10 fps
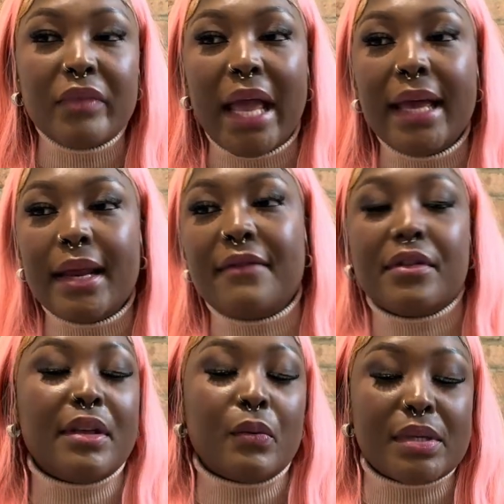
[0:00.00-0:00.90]

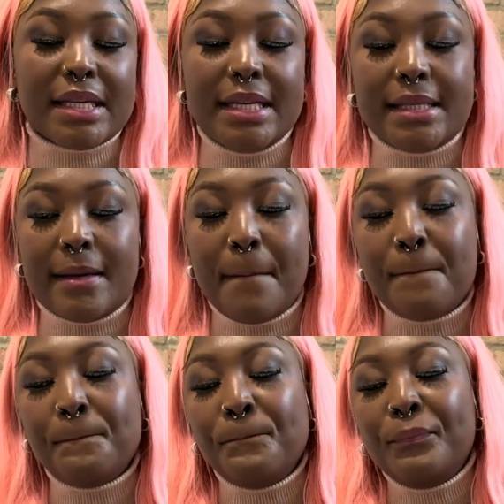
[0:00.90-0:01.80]
Everything was easy,
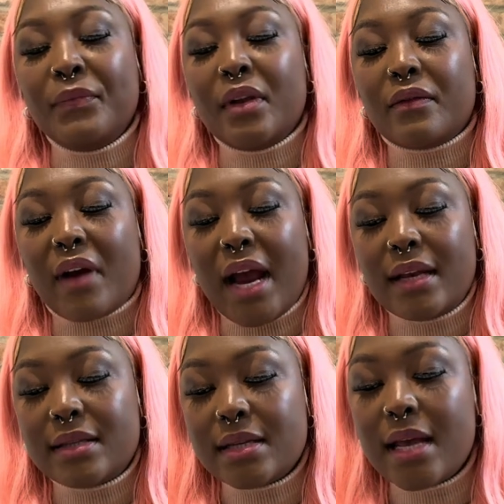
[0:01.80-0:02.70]

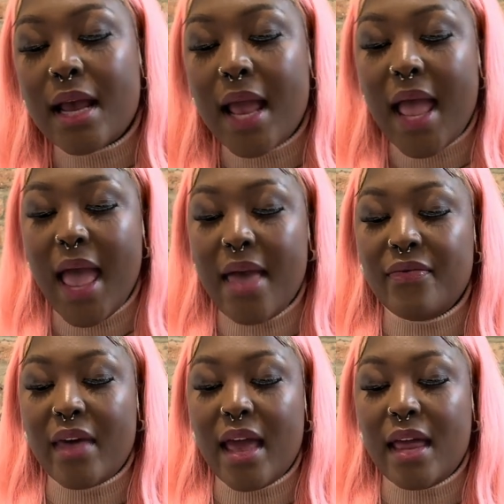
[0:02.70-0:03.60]
right? And
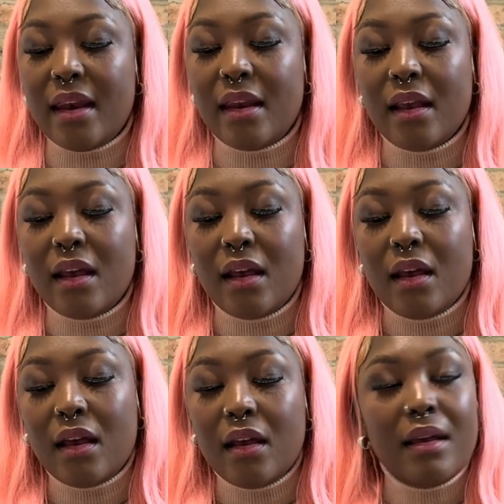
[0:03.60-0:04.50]
then
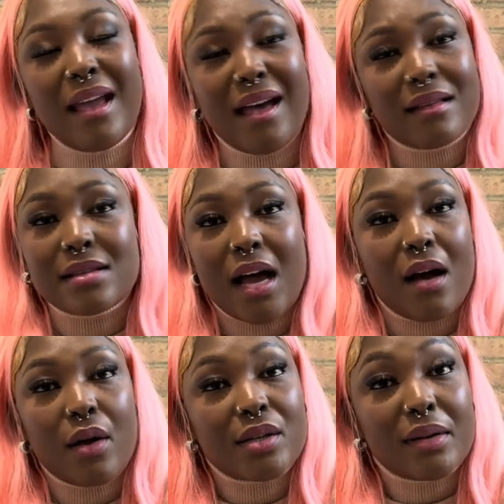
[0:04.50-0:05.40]
yeah, that's
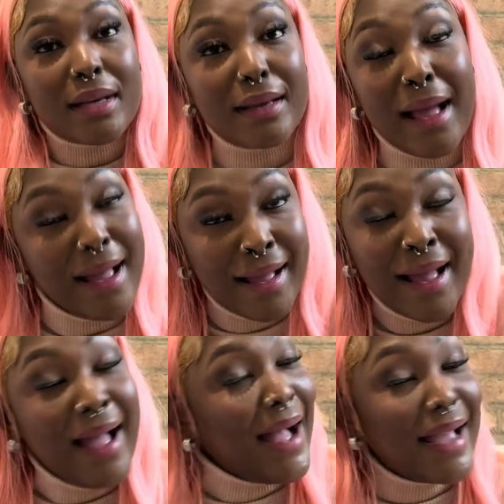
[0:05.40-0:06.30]
how actually
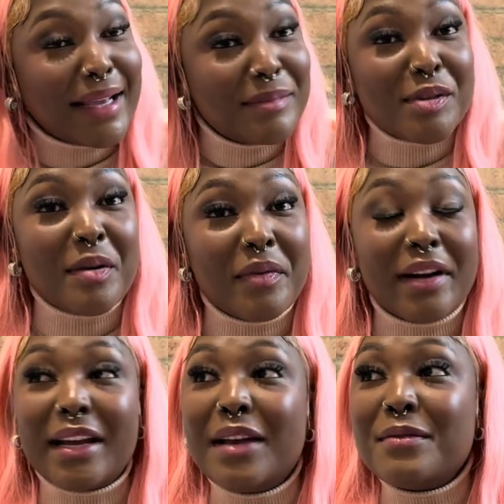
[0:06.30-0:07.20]
I came to
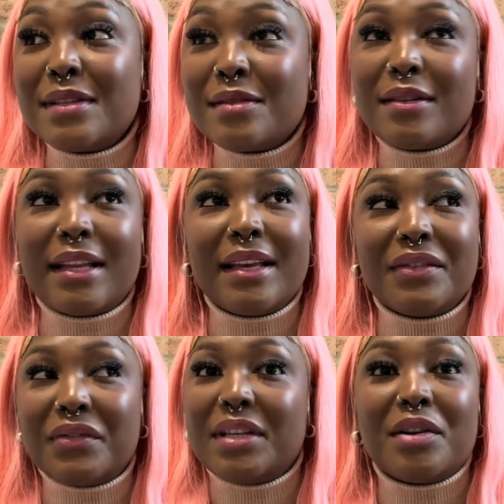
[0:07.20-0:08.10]
America. It was not like
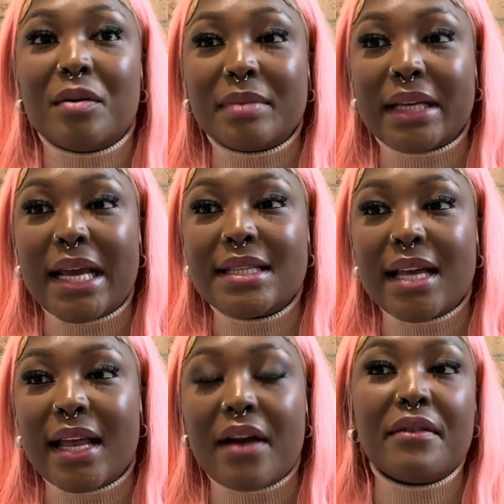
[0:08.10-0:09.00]
really complicated.
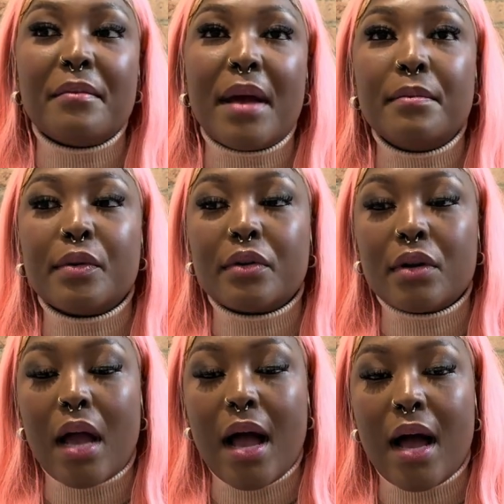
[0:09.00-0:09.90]
I
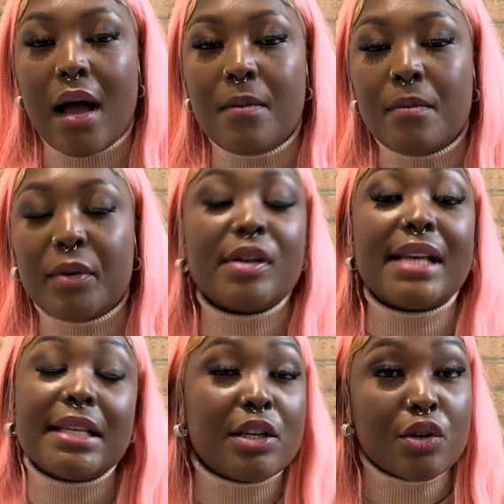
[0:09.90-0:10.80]
remember because I
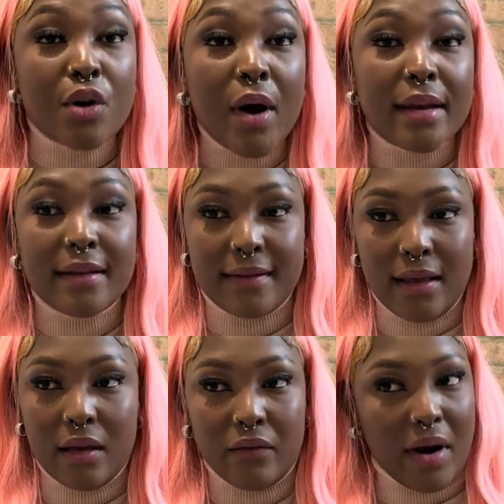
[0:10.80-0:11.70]
didn't know
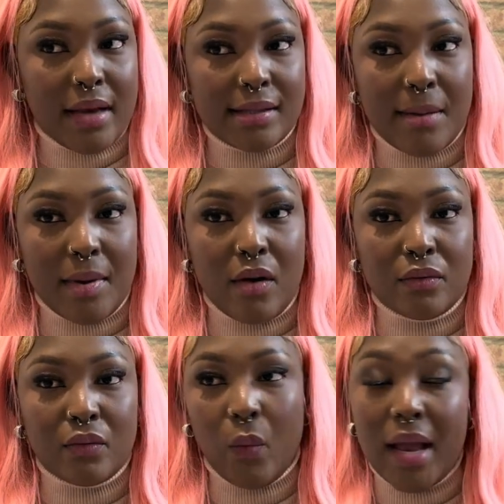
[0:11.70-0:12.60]
anything, right,
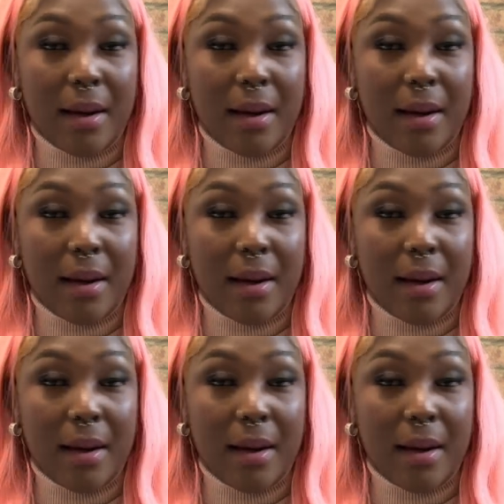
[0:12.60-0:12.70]
about where